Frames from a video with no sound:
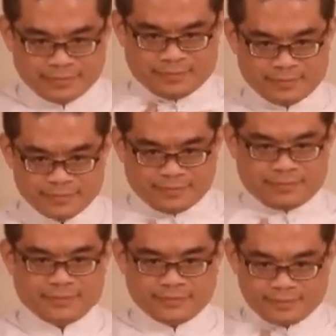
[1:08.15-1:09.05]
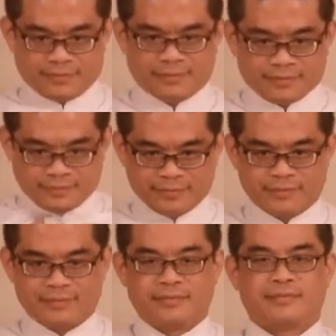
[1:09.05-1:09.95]
This is S move
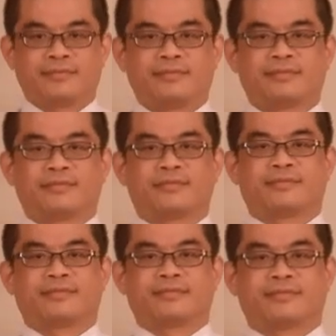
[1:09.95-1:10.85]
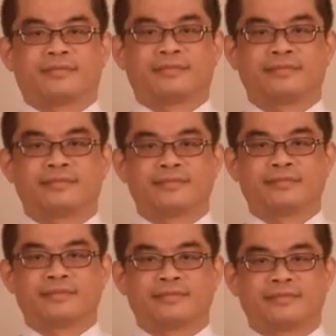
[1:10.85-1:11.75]
to stimulate thymus
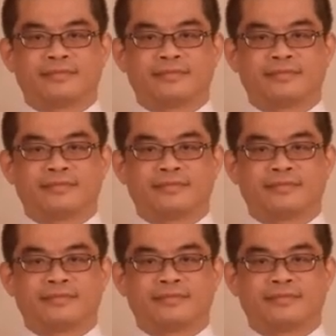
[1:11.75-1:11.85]
gland.